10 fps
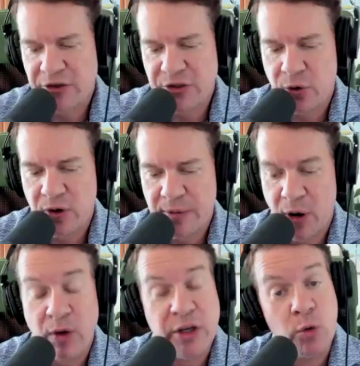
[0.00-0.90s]
story
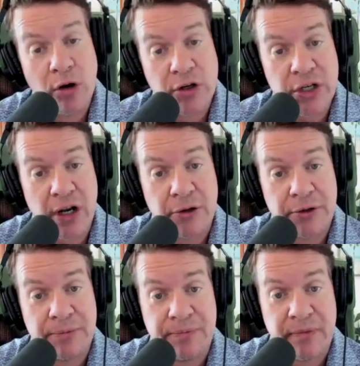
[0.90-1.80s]
about when you were a child.
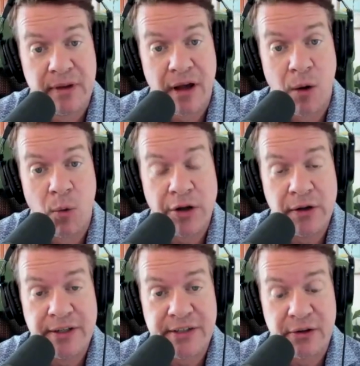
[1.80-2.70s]
I want
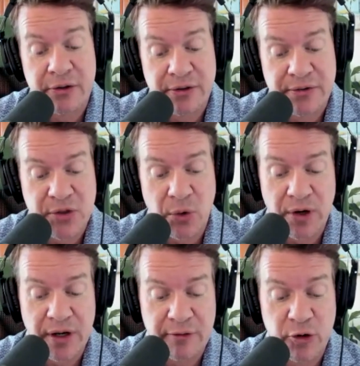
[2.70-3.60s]
you to tell the
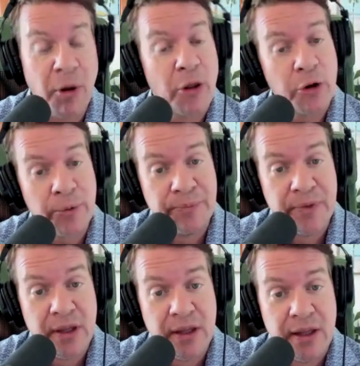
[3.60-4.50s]
story of your mother
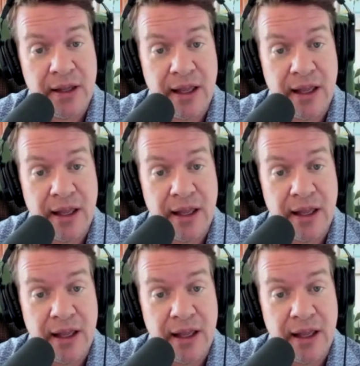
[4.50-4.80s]
yep.